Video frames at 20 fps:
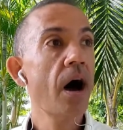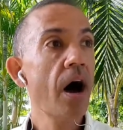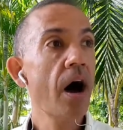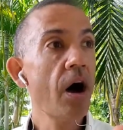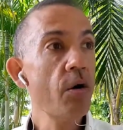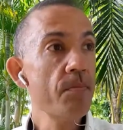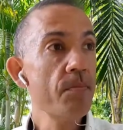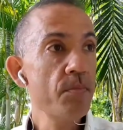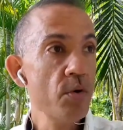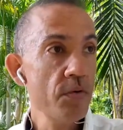
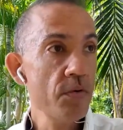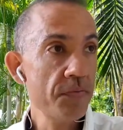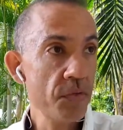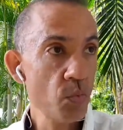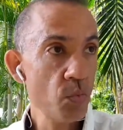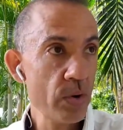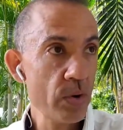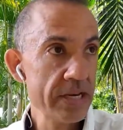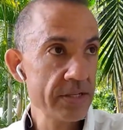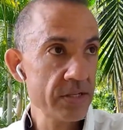I'll move the
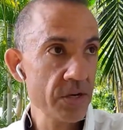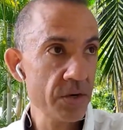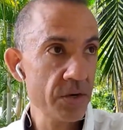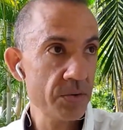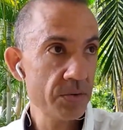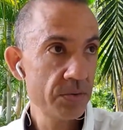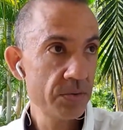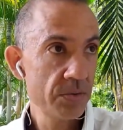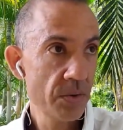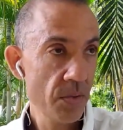
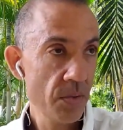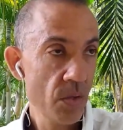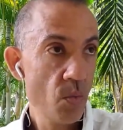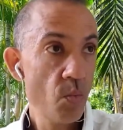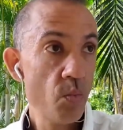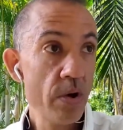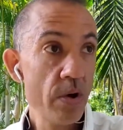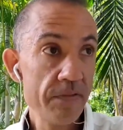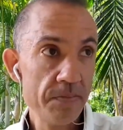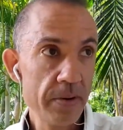window
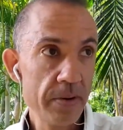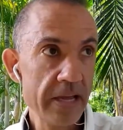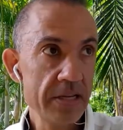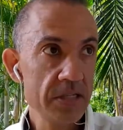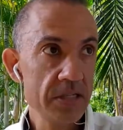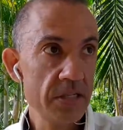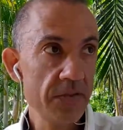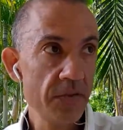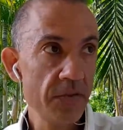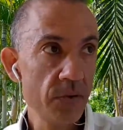with my
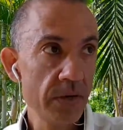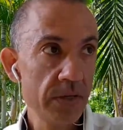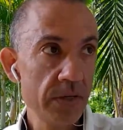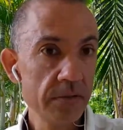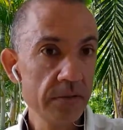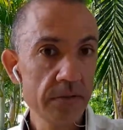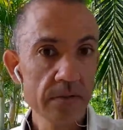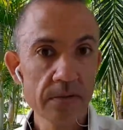interviewer